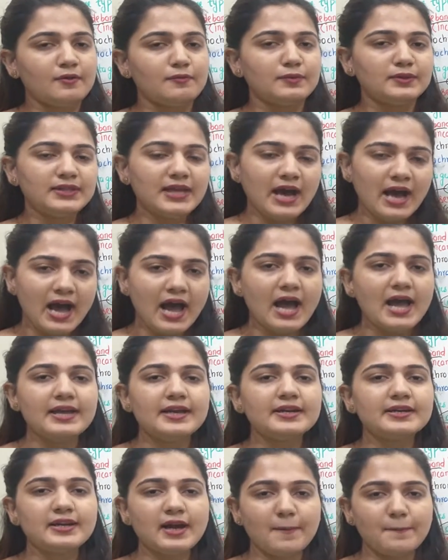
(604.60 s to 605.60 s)
With the
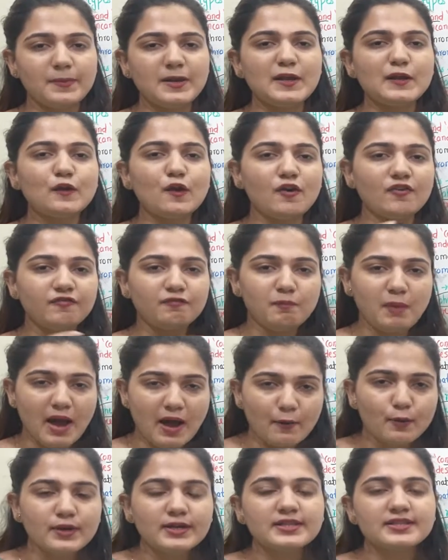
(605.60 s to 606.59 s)
higher coupling of
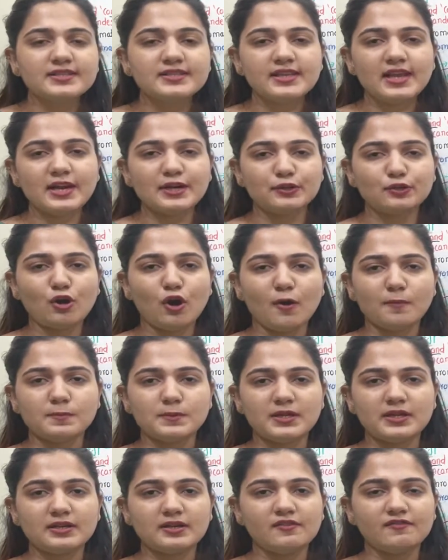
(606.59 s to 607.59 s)
power inside the
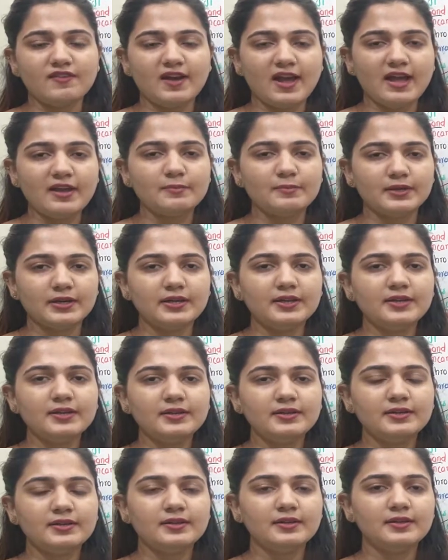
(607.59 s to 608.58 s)
optical fiber,
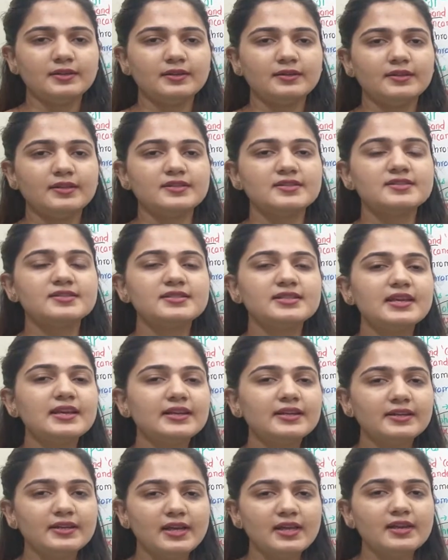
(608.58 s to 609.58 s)
the
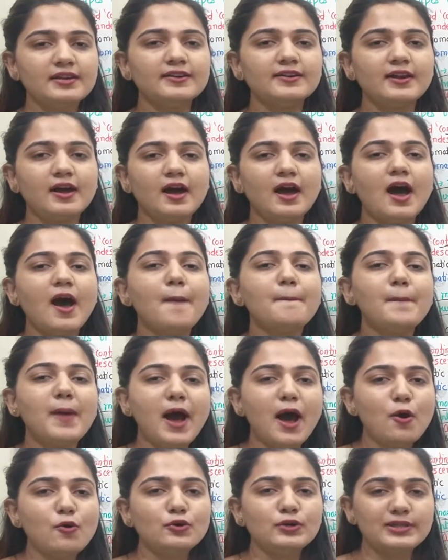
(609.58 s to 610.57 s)
signal
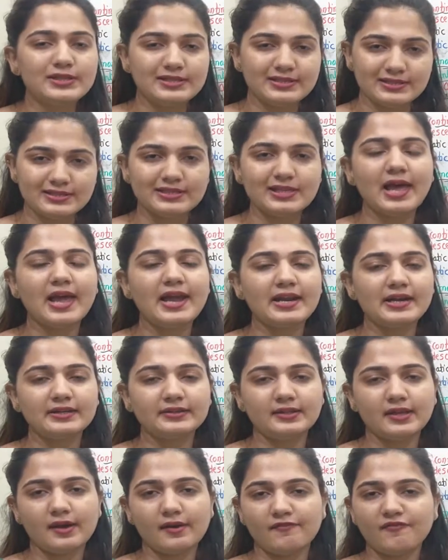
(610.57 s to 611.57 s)
amount
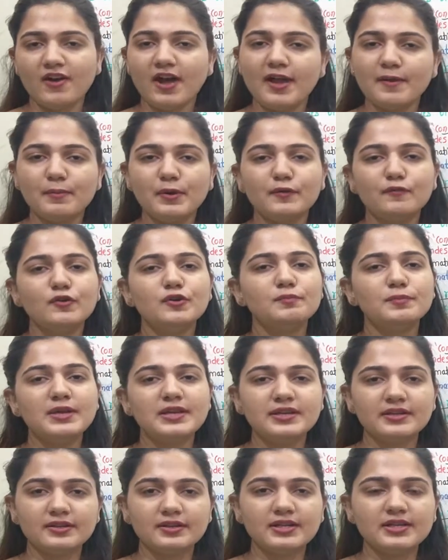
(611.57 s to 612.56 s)
inside the fiber would be
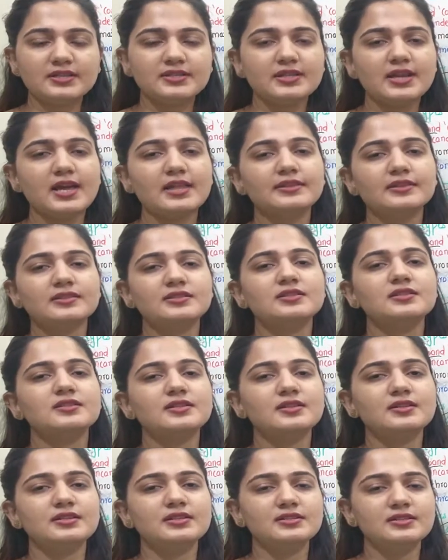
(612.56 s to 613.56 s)
increased, and this is
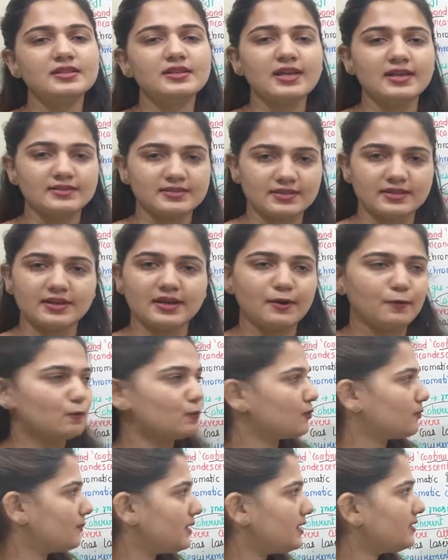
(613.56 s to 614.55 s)
the reason SNR
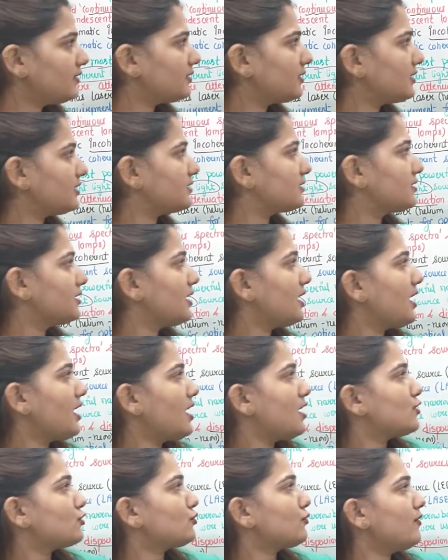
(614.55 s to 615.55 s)
would be increased.
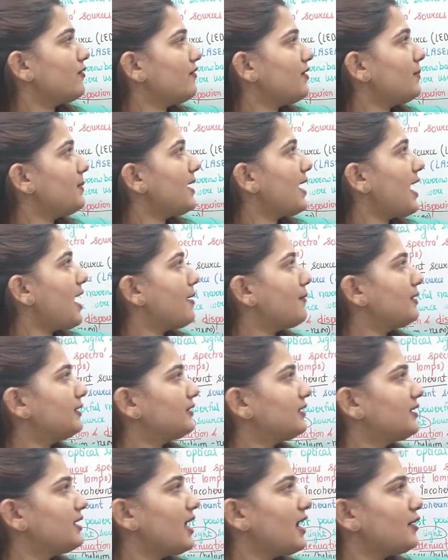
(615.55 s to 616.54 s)
So we will be
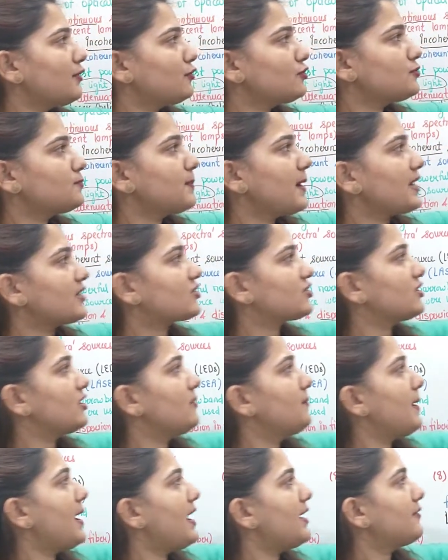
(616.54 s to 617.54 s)
having the narrow
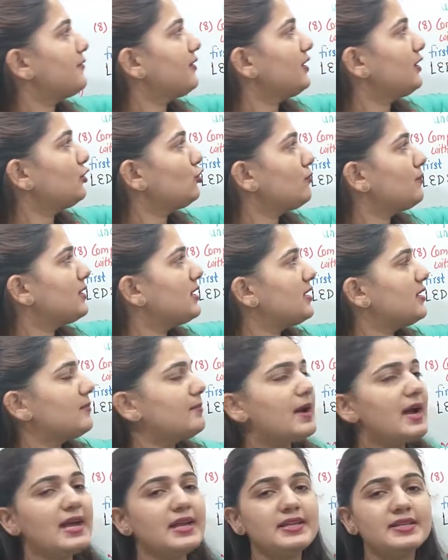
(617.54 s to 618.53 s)
spectral bandwidth to
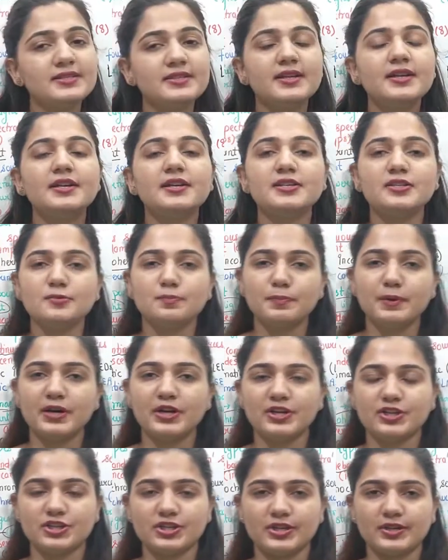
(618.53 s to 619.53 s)
minimize the
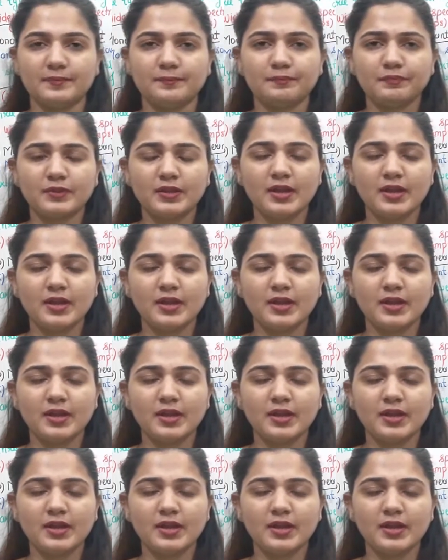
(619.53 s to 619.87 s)
dispersion.